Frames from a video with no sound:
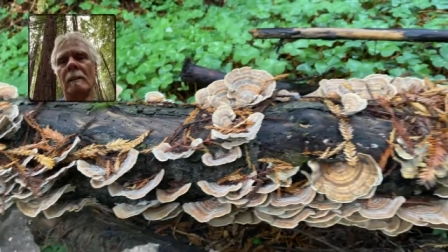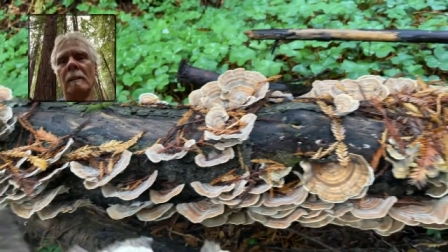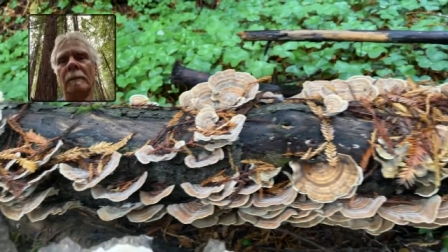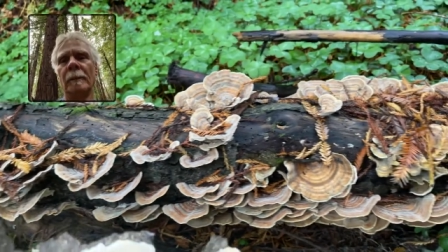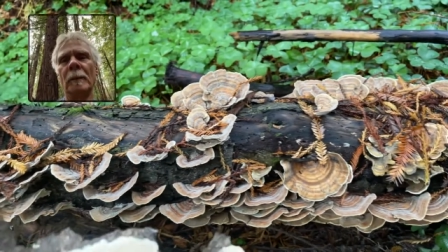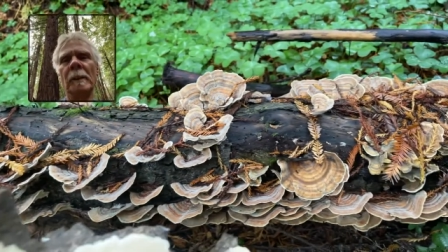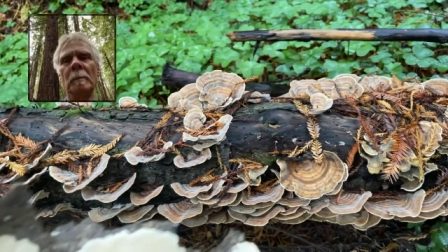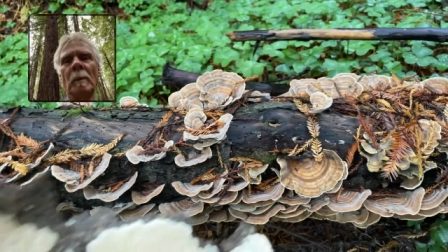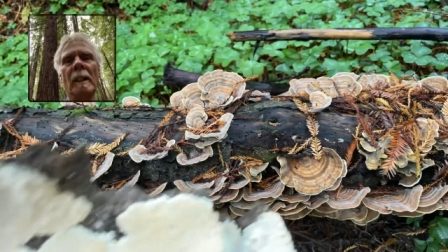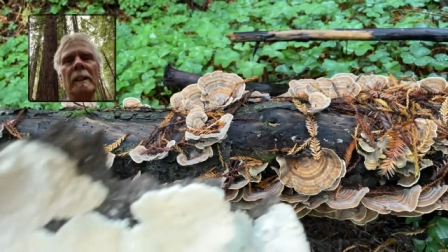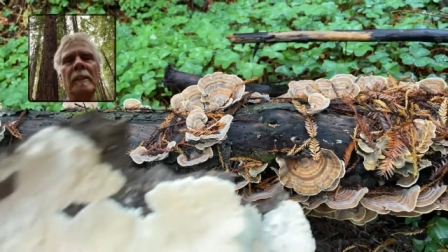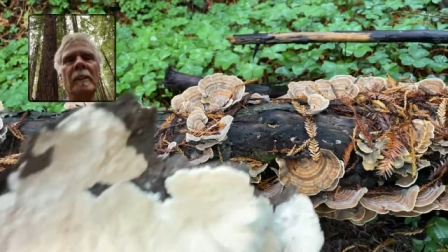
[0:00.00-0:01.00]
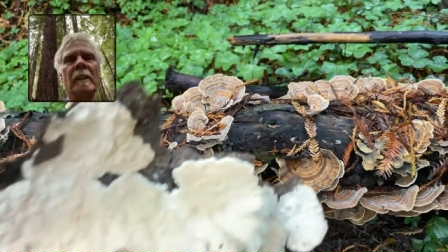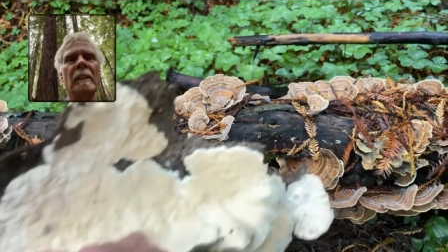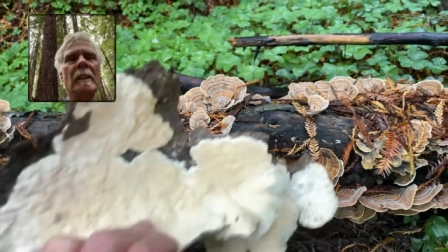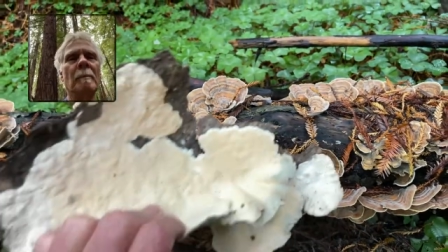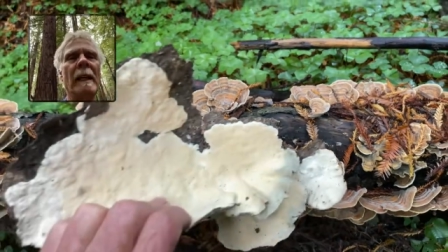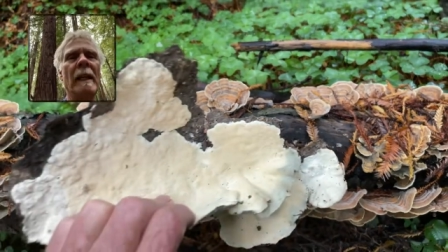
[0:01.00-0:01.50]
fruiting bodies here
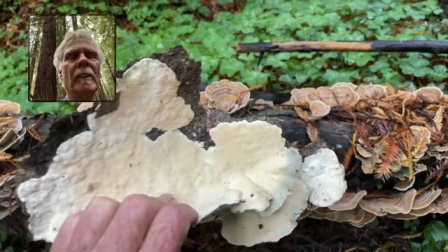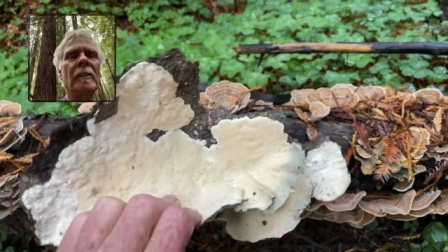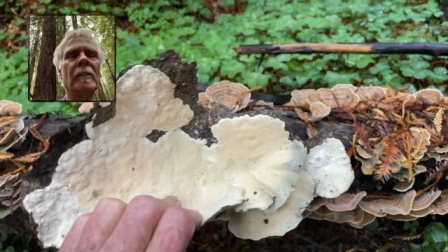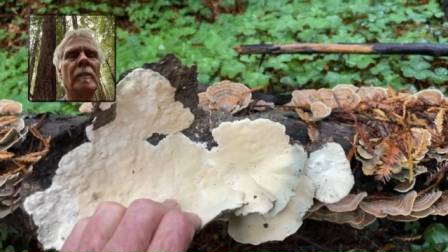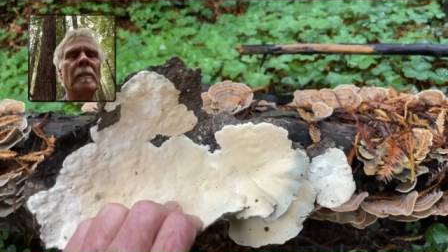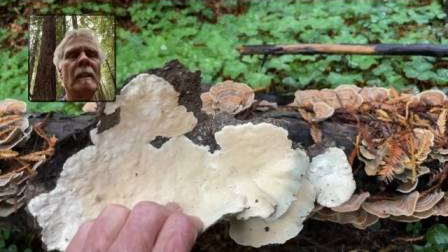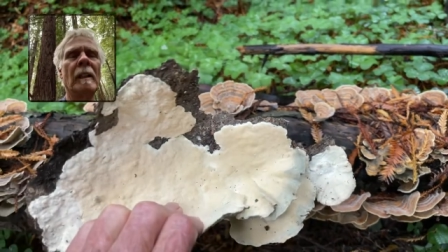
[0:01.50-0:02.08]
and masses of